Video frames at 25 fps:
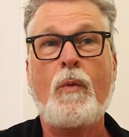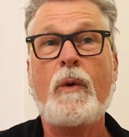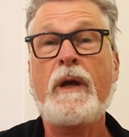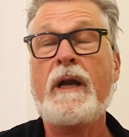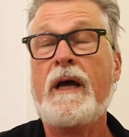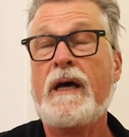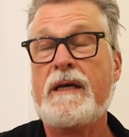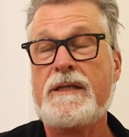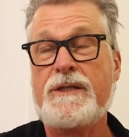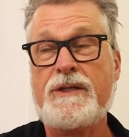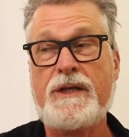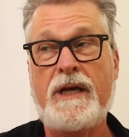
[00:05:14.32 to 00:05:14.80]

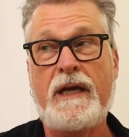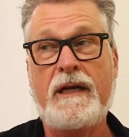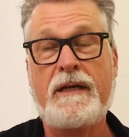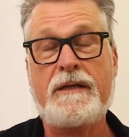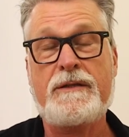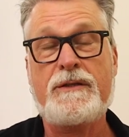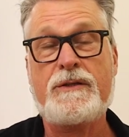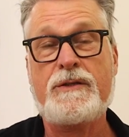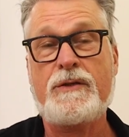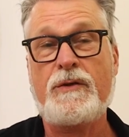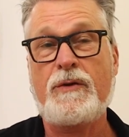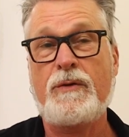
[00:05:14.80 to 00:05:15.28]
when I
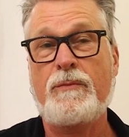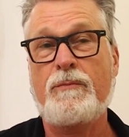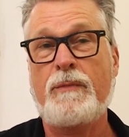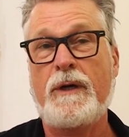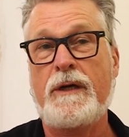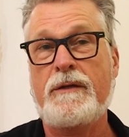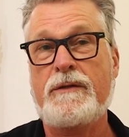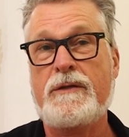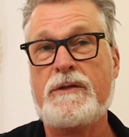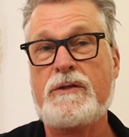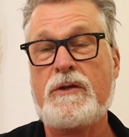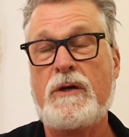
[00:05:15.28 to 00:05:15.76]
challenged her
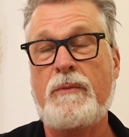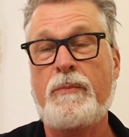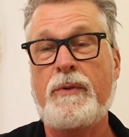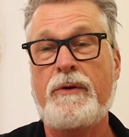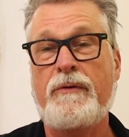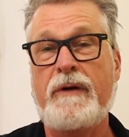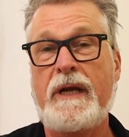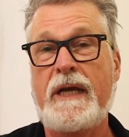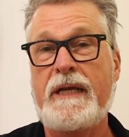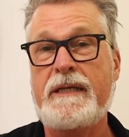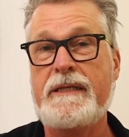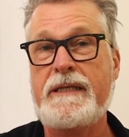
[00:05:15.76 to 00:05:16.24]
modus
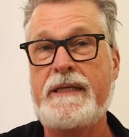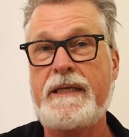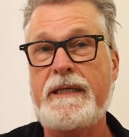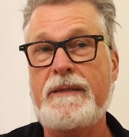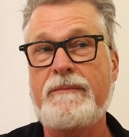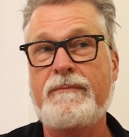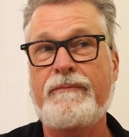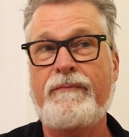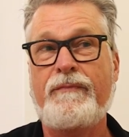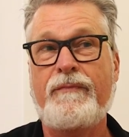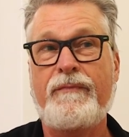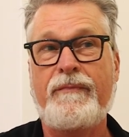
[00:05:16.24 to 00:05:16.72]
operandi.